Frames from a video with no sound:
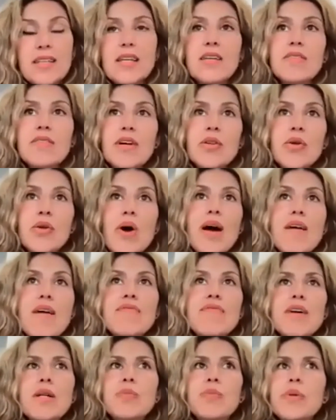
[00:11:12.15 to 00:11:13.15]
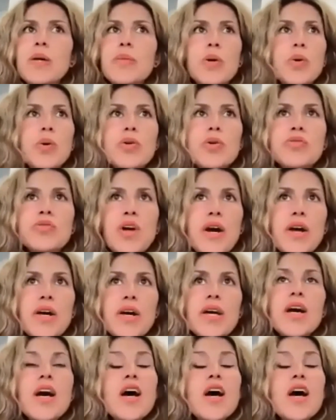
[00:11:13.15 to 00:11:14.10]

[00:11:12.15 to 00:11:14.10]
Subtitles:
even though I felt people were very